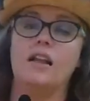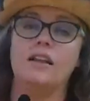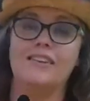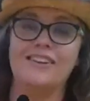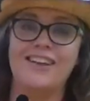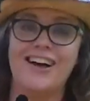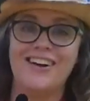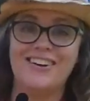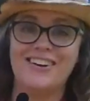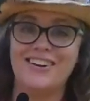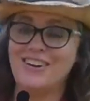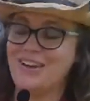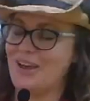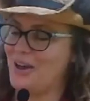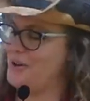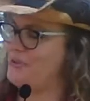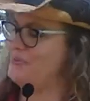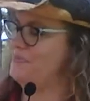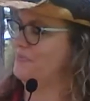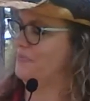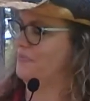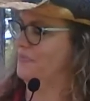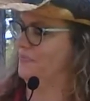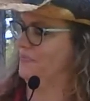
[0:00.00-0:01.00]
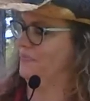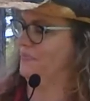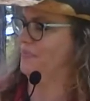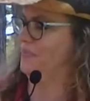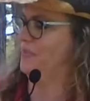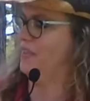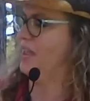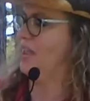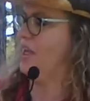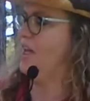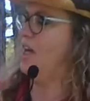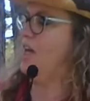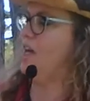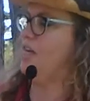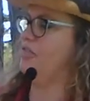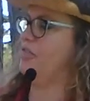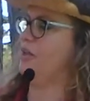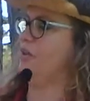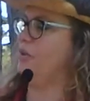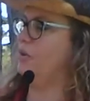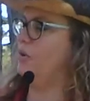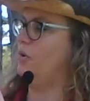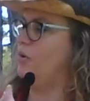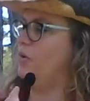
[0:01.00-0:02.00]
Long ago,
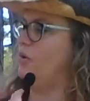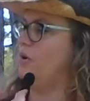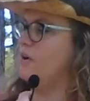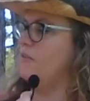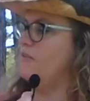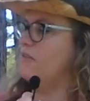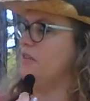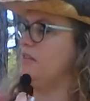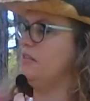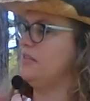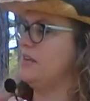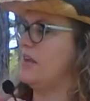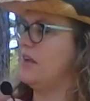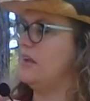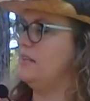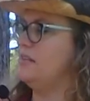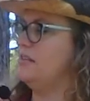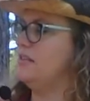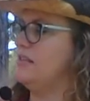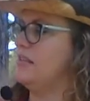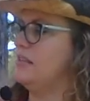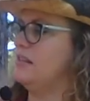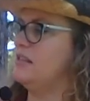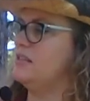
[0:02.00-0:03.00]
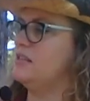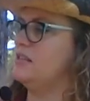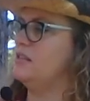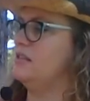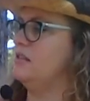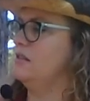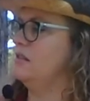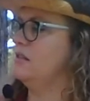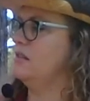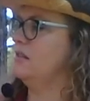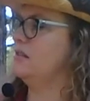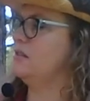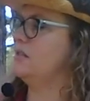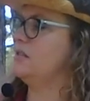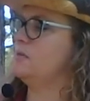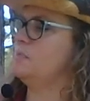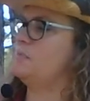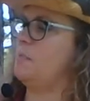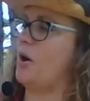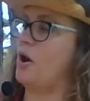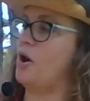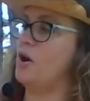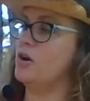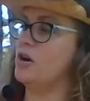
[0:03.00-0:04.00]
the Lord of the Sun sent the
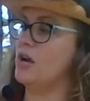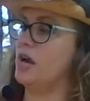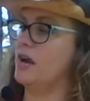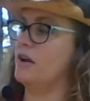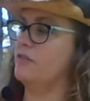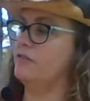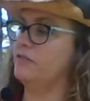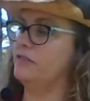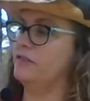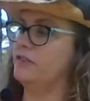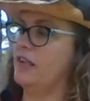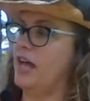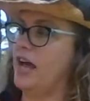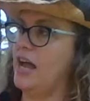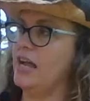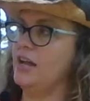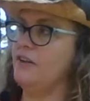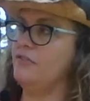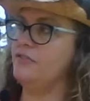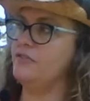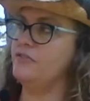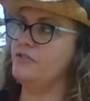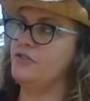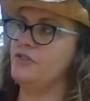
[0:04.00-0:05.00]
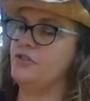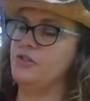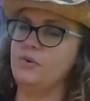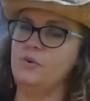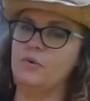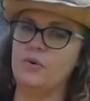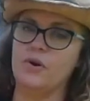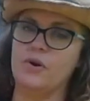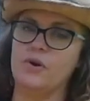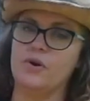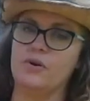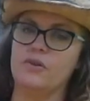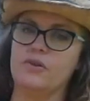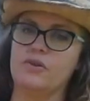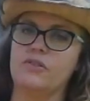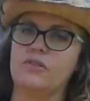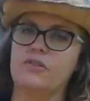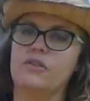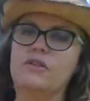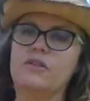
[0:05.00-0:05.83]
spark of life to Earth.